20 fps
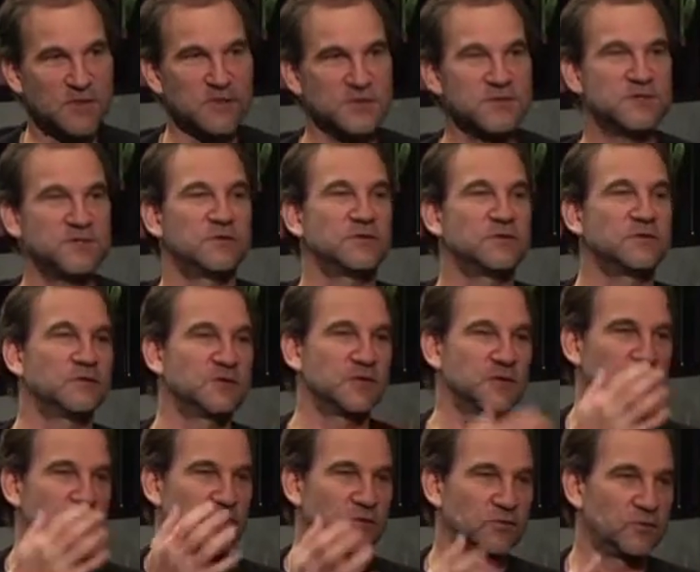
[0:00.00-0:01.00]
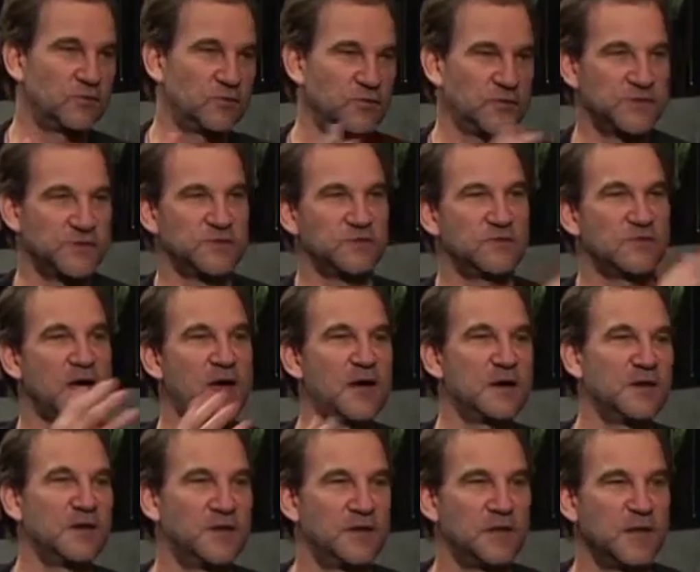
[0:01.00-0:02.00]
about a serial killer or this or
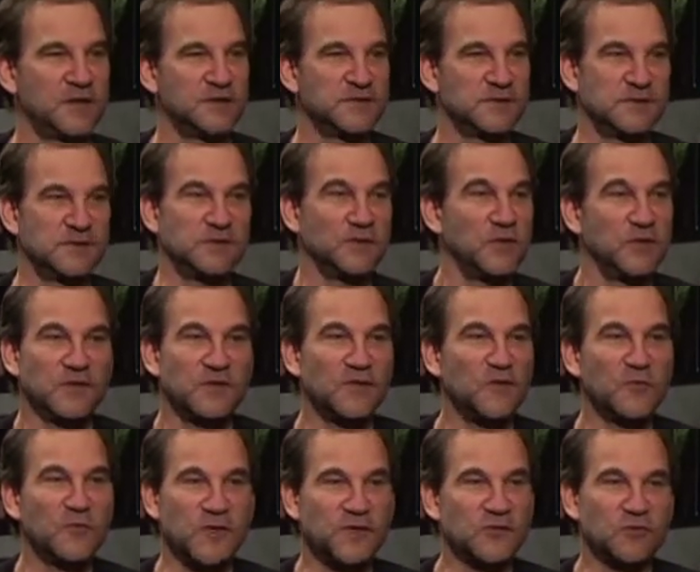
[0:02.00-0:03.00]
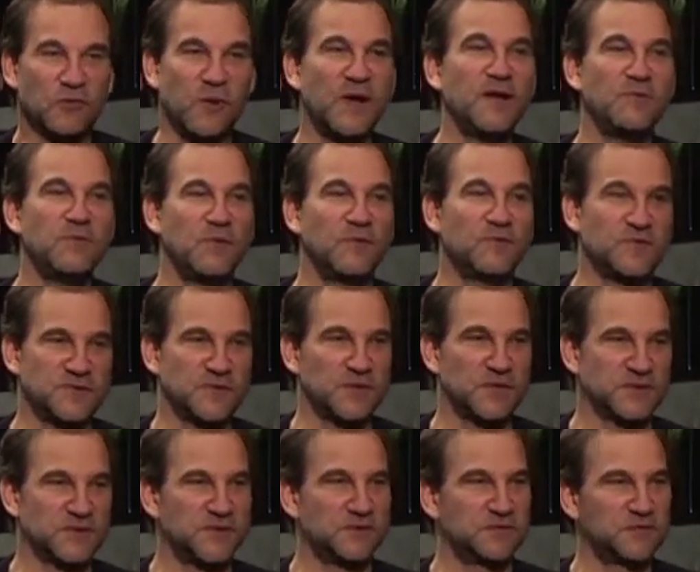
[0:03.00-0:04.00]
that. And look, there have been great movies
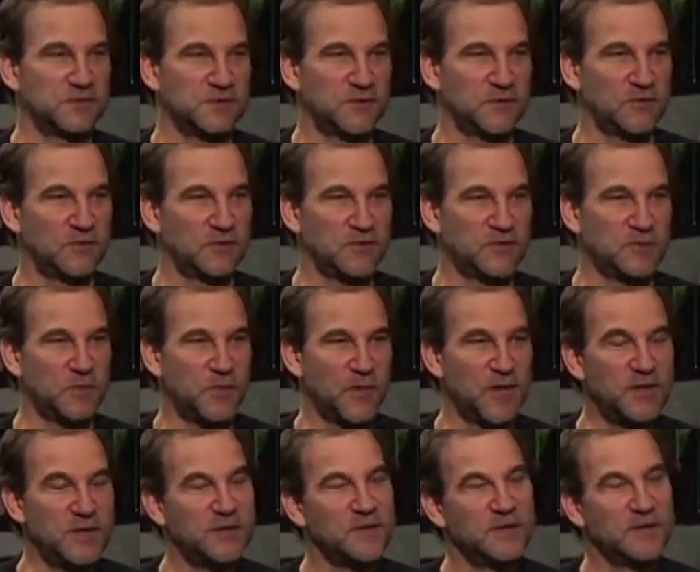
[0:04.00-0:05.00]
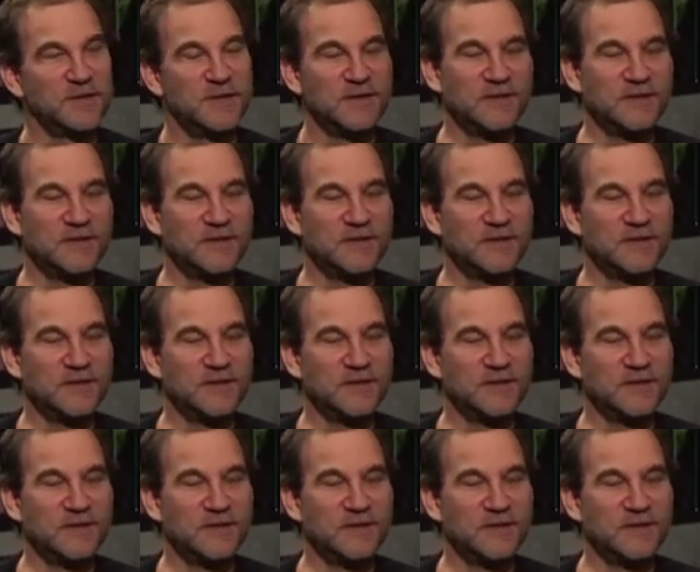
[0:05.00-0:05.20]
about serial killers, but